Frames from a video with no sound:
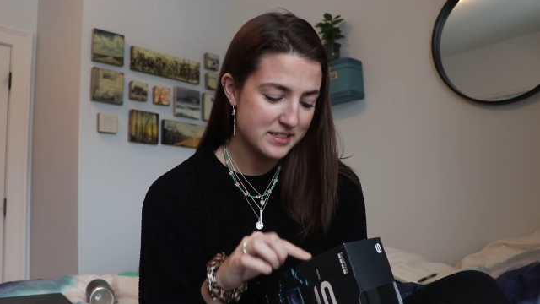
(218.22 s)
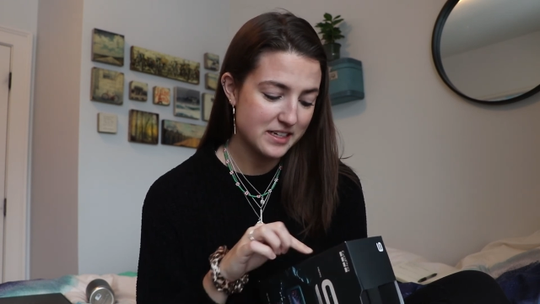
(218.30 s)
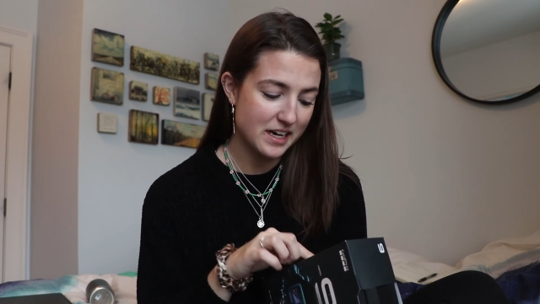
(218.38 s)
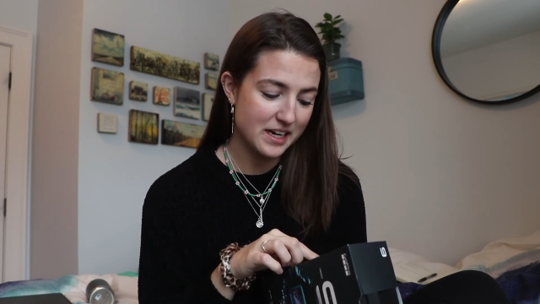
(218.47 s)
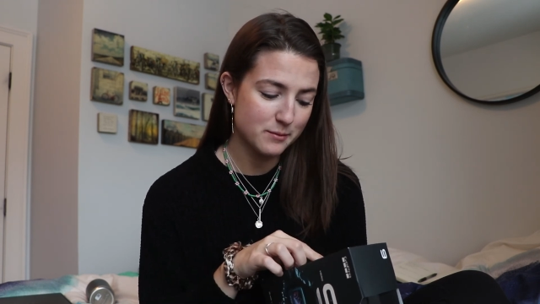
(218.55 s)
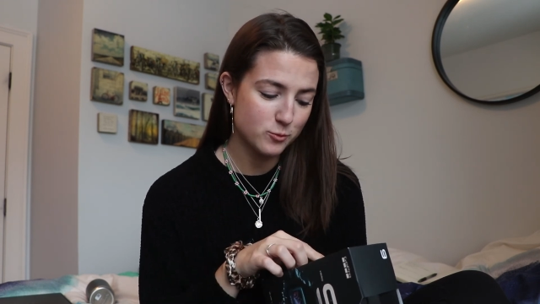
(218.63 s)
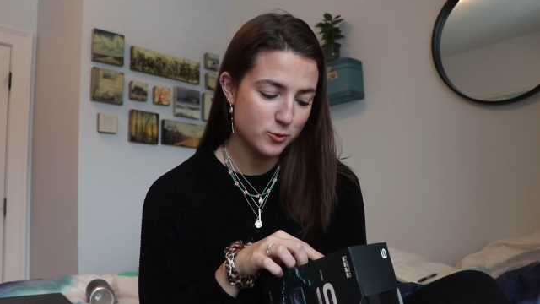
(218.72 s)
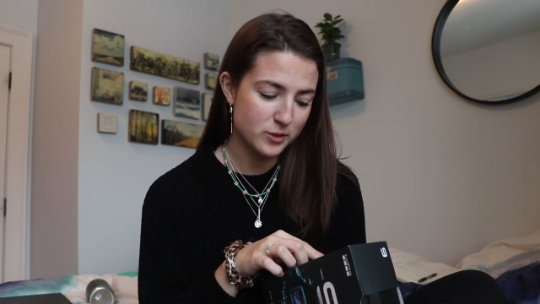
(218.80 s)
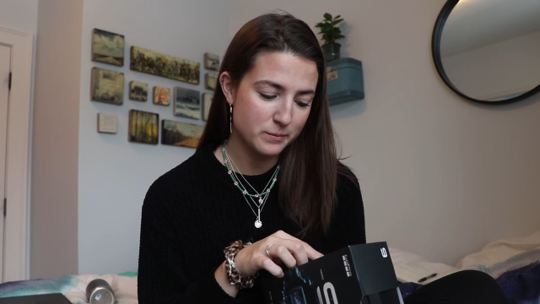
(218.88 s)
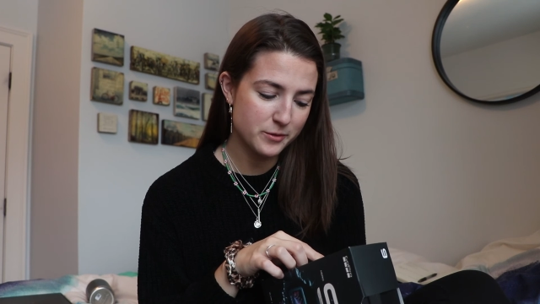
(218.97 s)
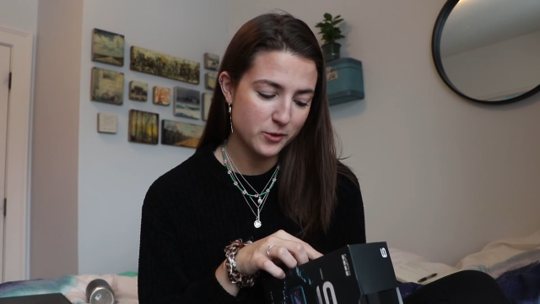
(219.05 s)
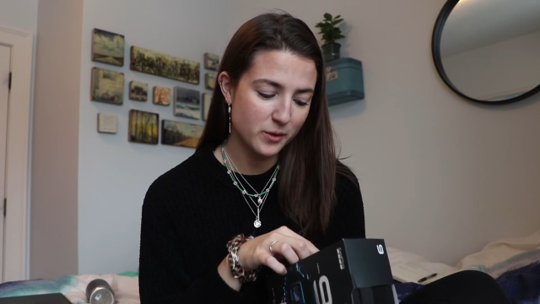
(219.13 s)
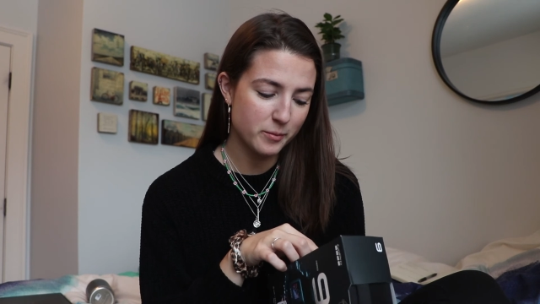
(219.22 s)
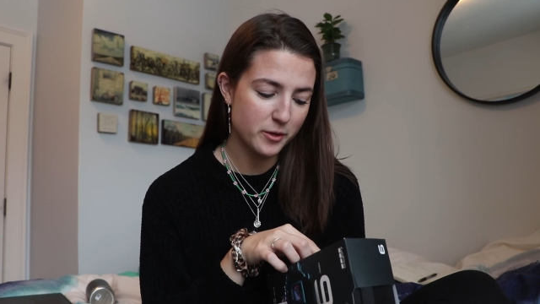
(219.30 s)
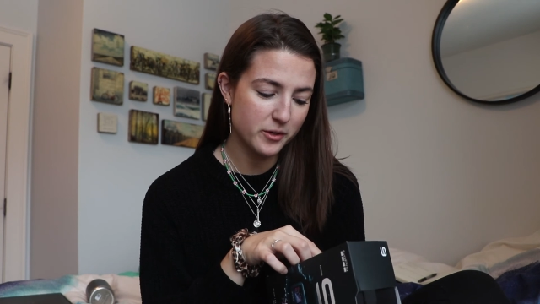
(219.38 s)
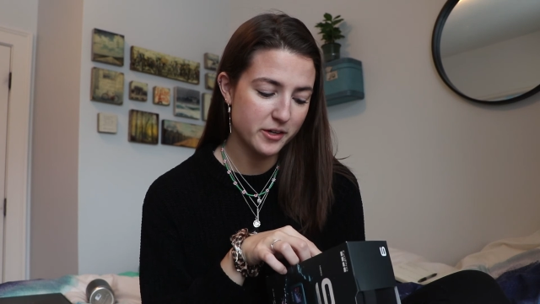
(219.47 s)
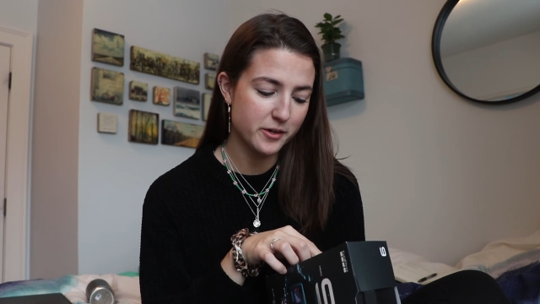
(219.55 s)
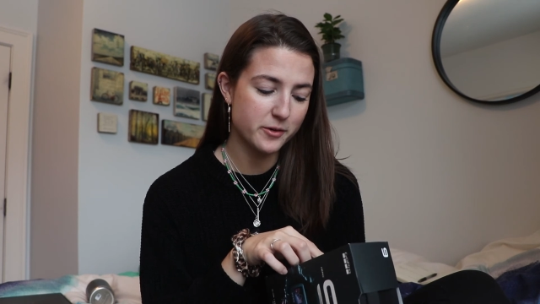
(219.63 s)
Timewarp
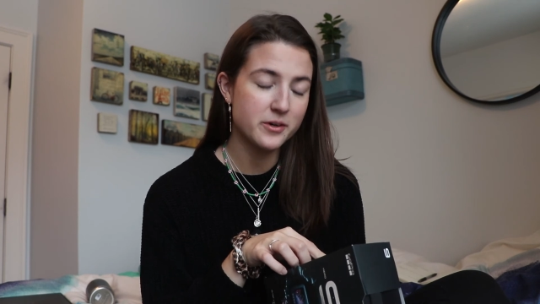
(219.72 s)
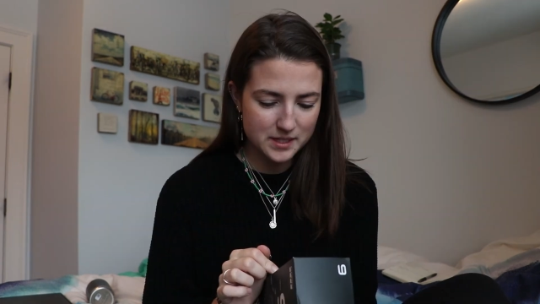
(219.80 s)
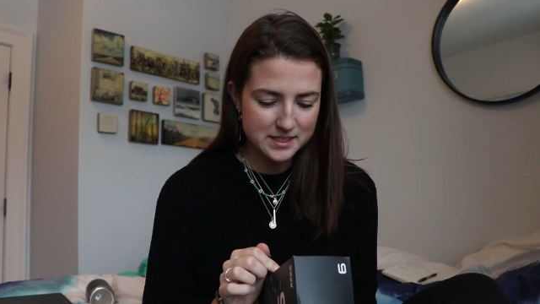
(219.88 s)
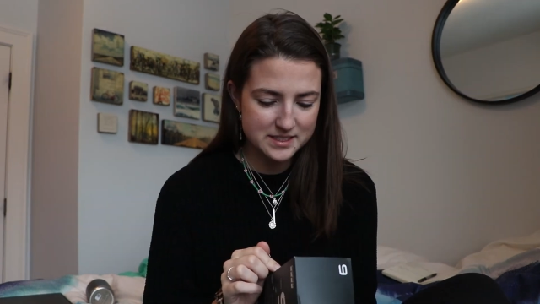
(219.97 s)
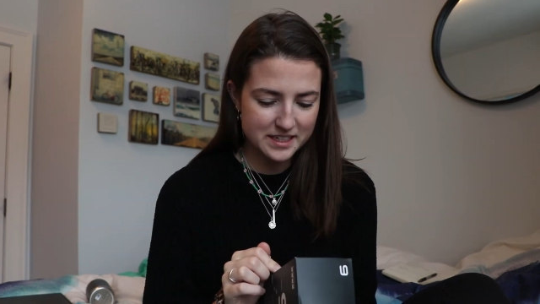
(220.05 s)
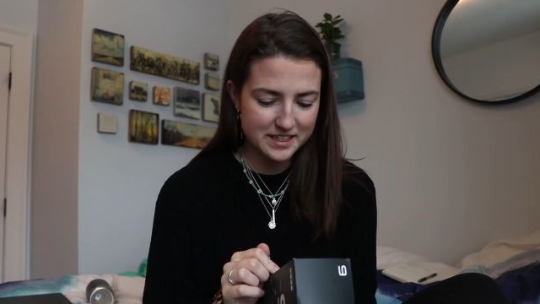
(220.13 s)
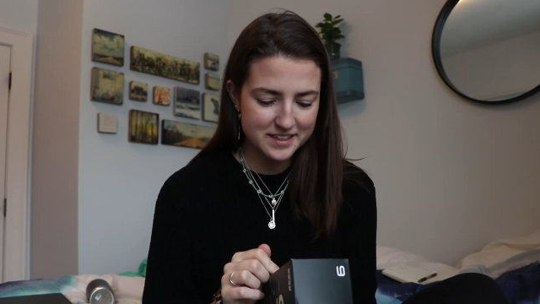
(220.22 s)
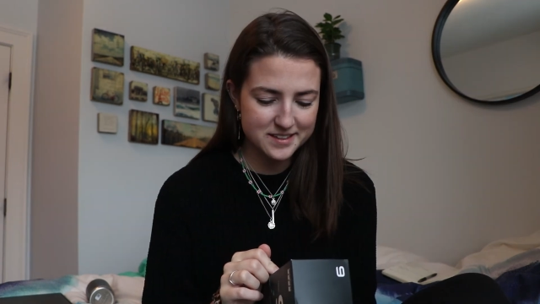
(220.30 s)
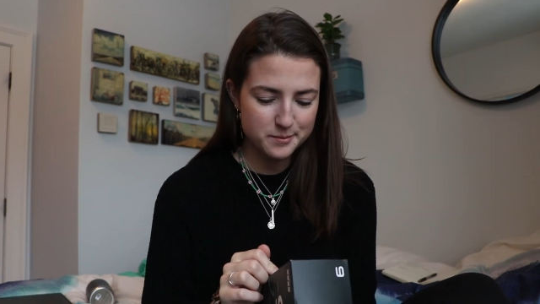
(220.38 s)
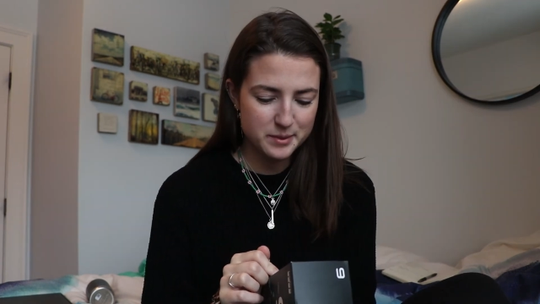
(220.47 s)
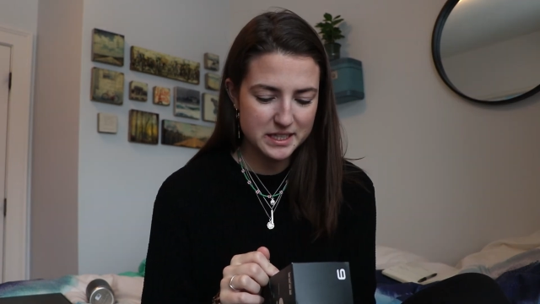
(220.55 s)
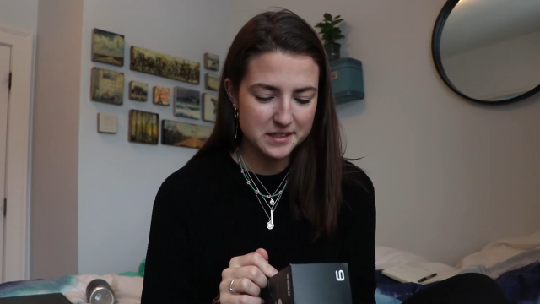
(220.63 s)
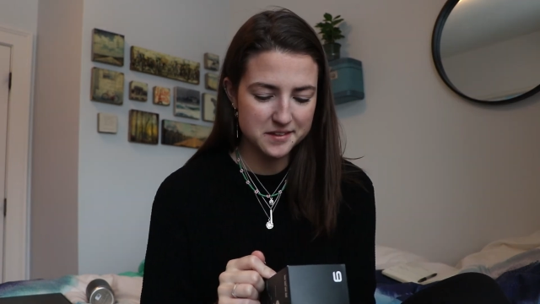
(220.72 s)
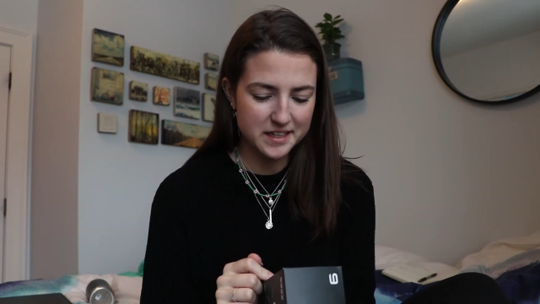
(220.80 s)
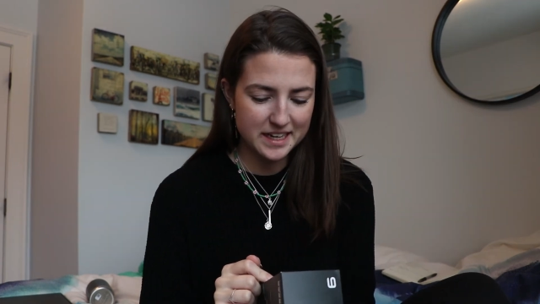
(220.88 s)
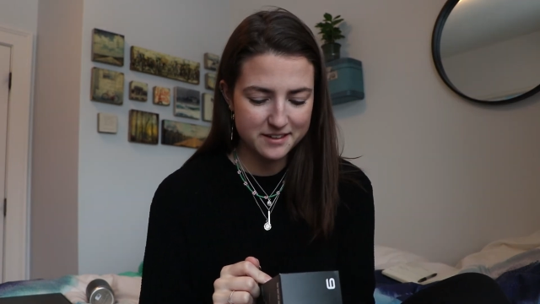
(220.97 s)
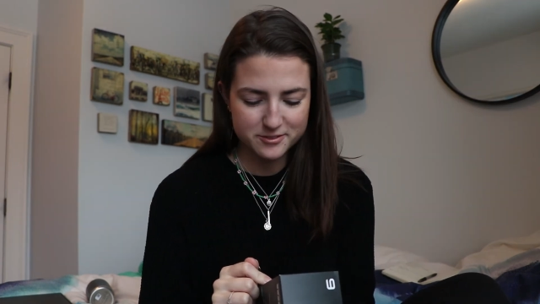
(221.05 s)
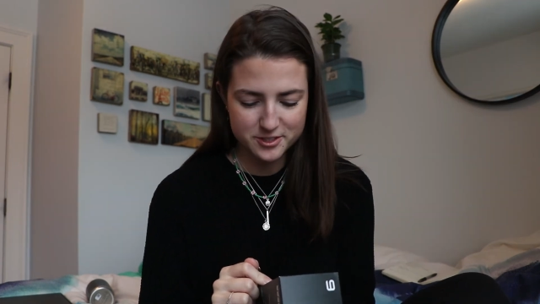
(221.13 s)
3.0, 1080p
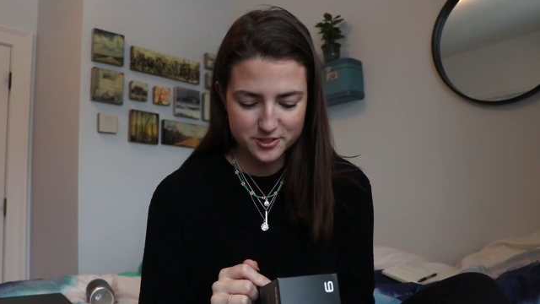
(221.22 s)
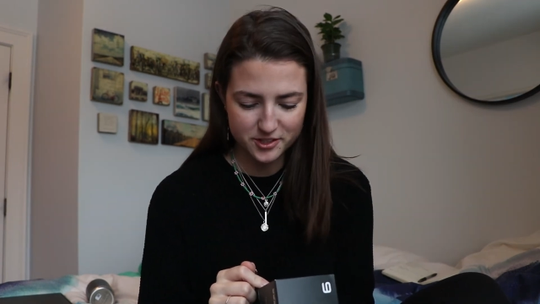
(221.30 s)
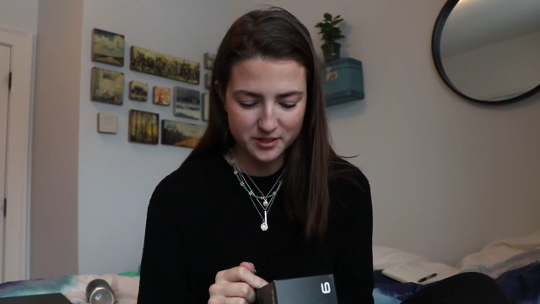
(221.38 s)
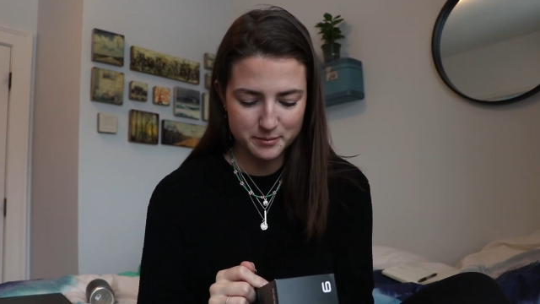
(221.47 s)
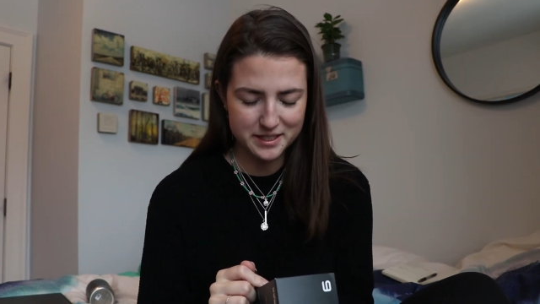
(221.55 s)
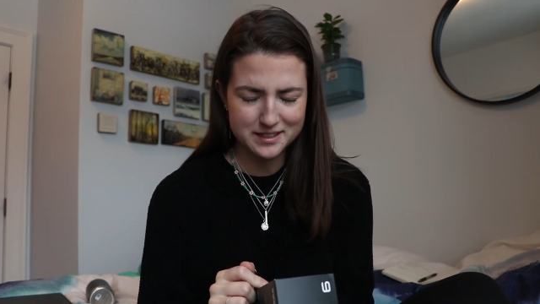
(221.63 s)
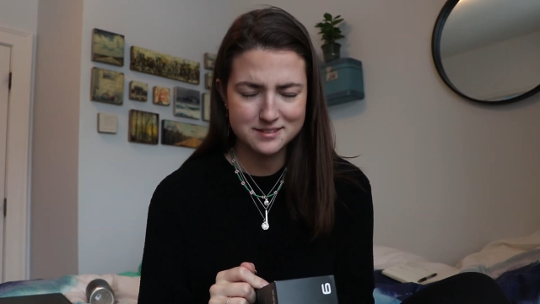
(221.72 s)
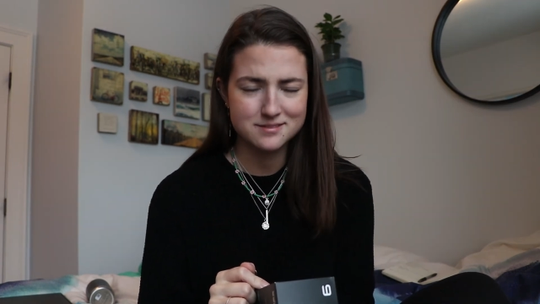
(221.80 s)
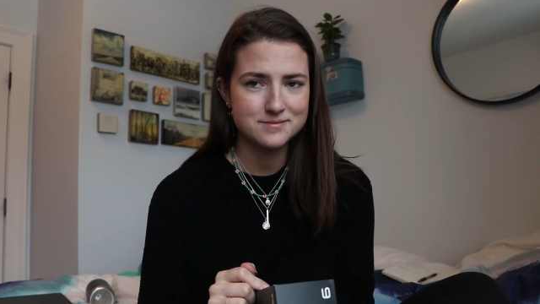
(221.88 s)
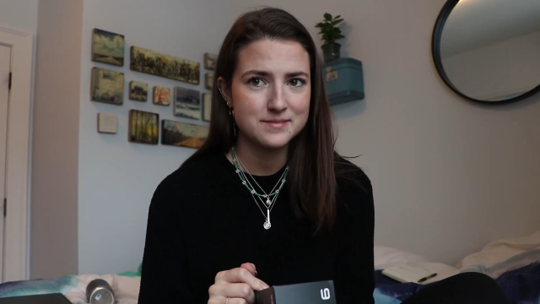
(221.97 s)
live streaming,